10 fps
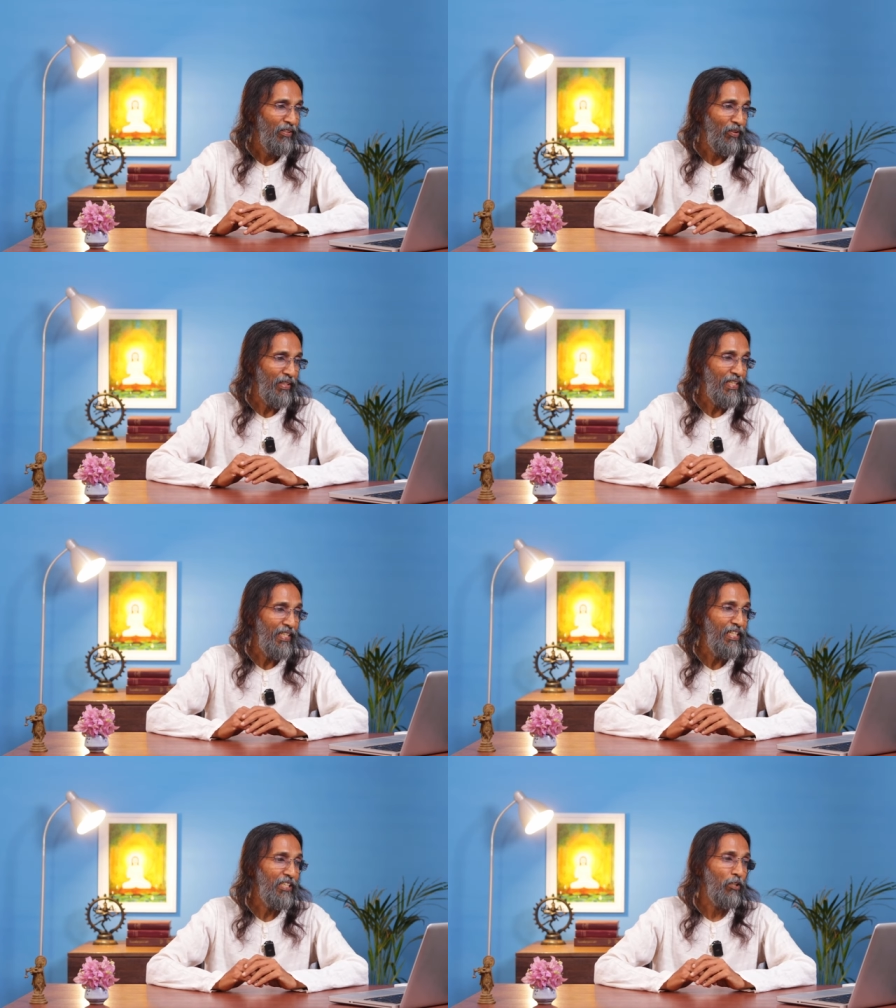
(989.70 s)
So
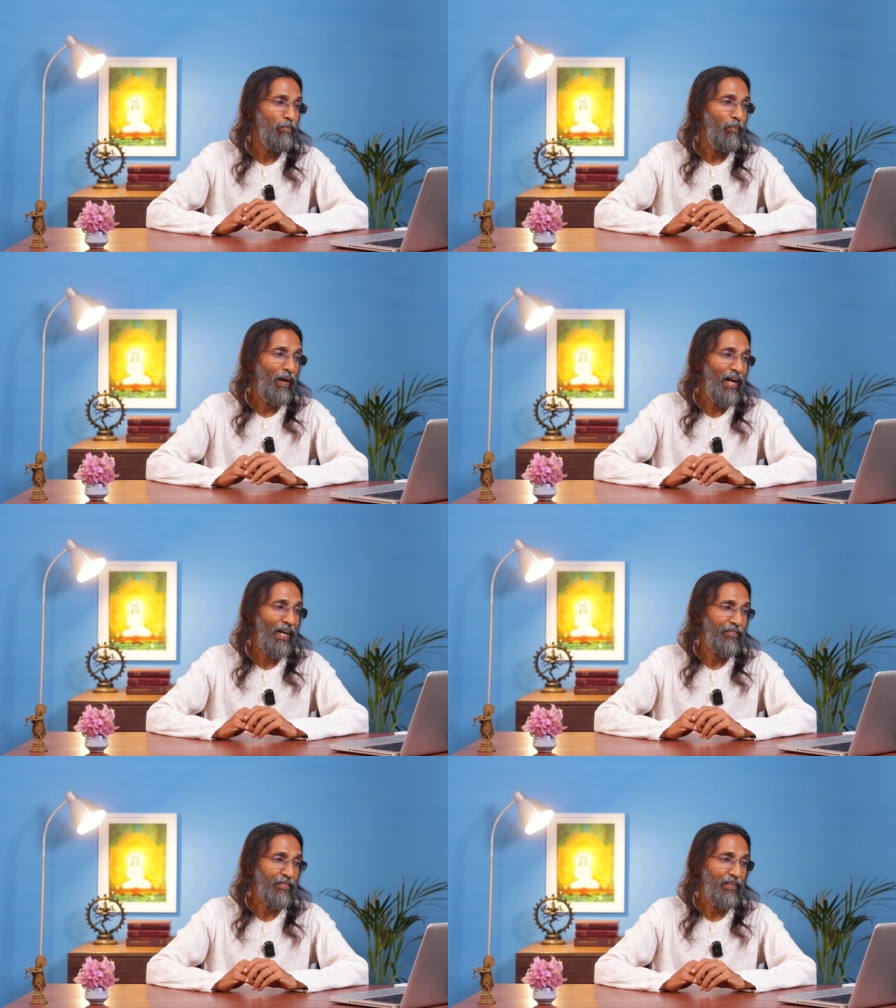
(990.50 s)
each
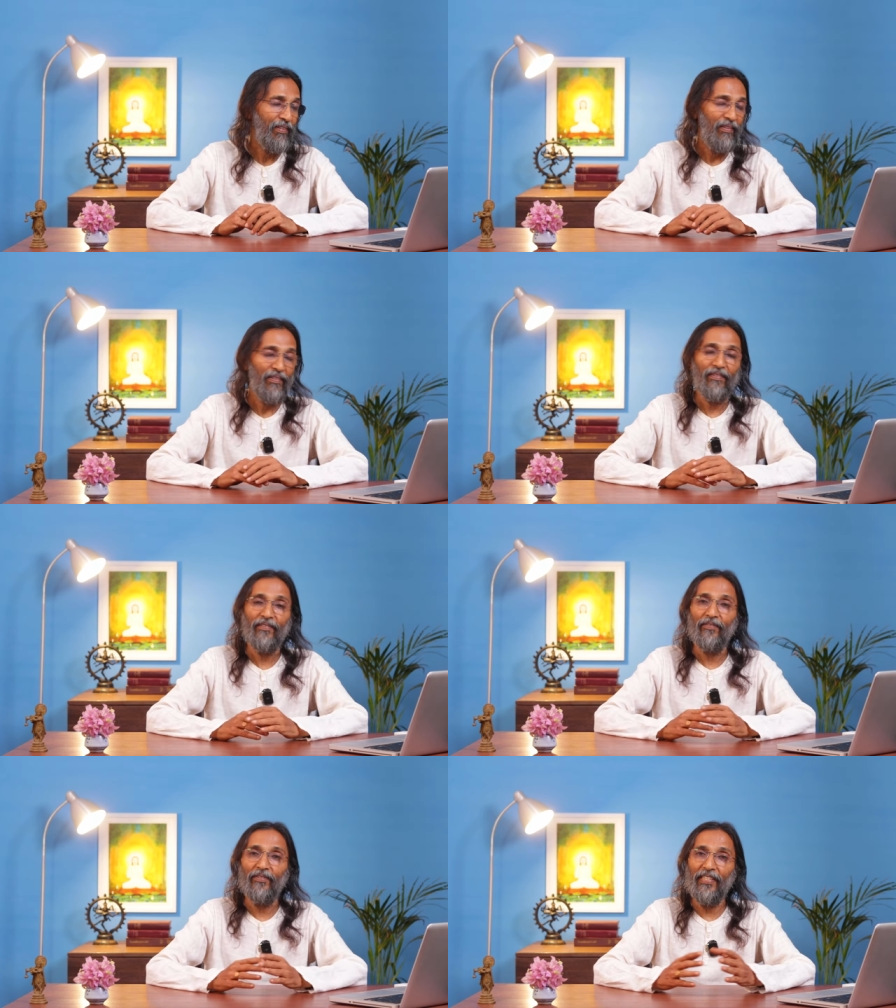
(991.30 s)
path
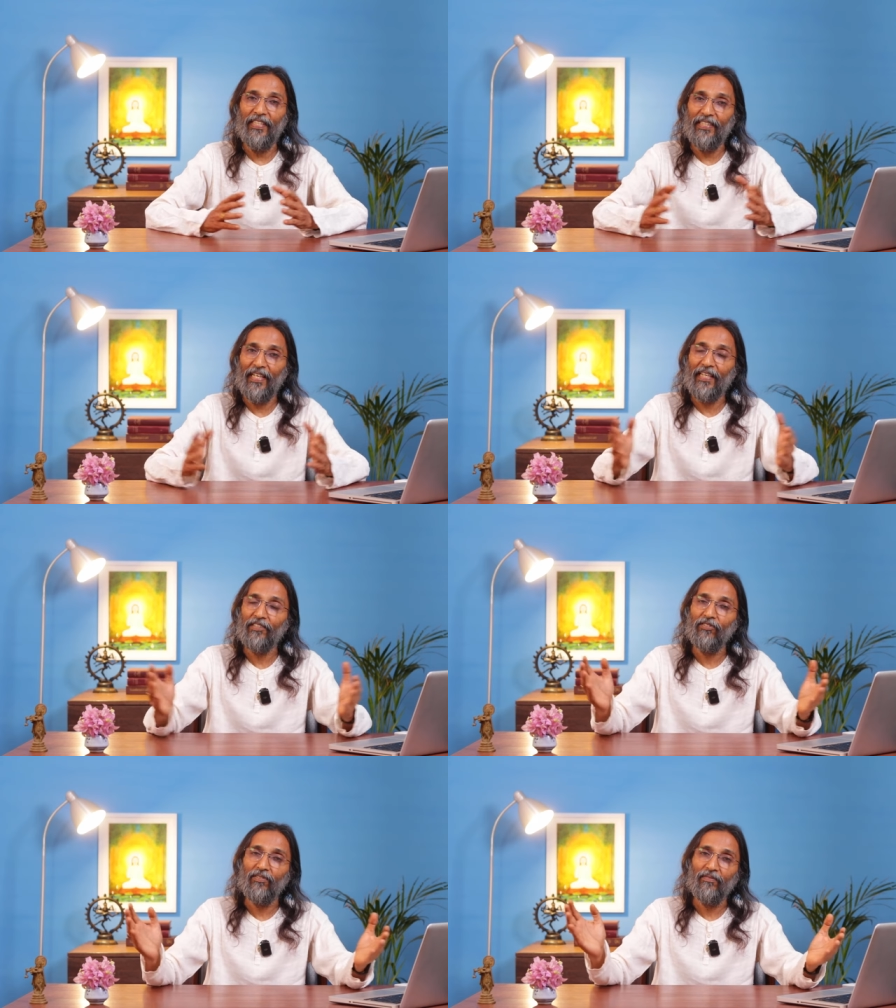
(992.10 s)
in India
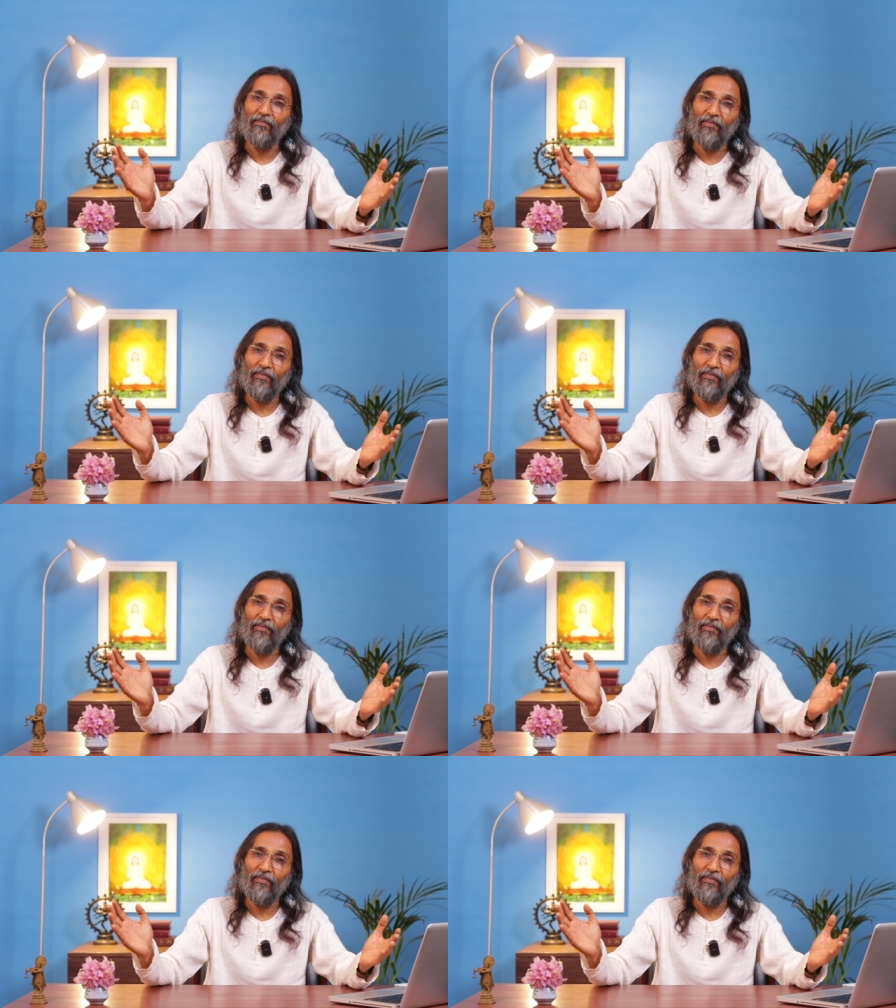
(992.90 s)
has,